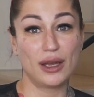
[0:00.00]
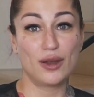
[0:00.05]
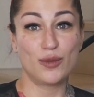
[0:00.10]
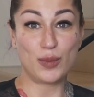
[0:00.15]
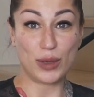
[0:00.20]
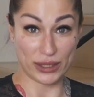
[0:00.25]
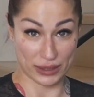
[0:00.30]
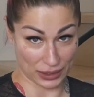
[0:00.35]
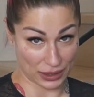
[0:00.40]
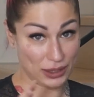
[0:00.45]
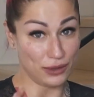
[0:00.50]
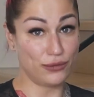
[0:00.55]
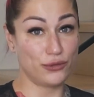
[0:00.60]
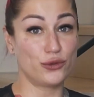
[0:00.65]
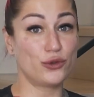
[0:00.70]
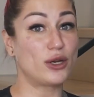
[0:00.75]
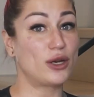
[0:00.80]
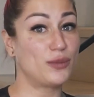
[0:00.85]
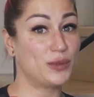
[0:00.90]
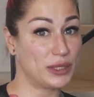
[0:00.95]
But if
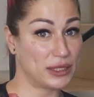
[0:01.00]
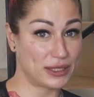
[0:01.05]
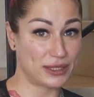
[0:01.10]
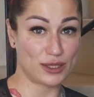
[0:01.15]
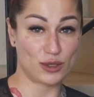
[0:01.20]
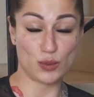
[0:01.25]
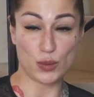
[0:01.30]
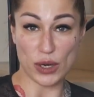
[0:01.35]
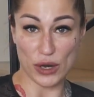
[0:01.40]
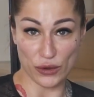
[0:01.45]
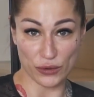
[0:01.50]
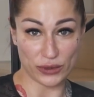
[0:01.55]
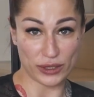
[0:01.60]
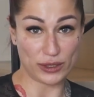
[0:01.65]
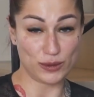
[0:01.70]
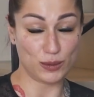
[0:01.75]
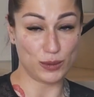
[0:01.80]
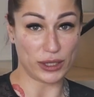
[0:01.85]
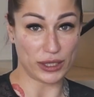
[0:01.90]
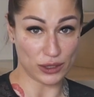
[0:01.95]
you are mixing brown
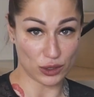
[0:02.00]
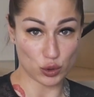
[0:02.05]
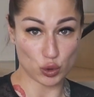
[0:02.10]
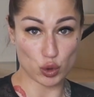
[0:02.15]
and black,